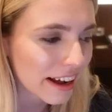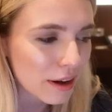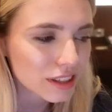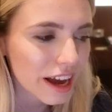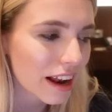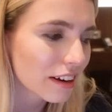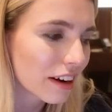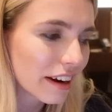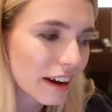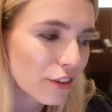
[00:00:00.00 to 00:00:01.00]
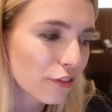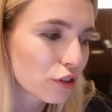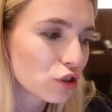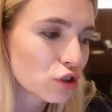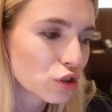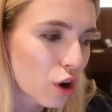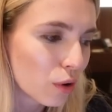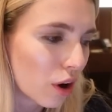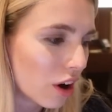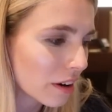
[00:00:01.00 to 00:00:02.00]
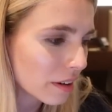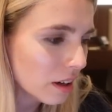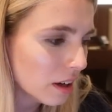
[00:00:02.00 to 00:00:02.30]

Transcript: I was calculating it for so long.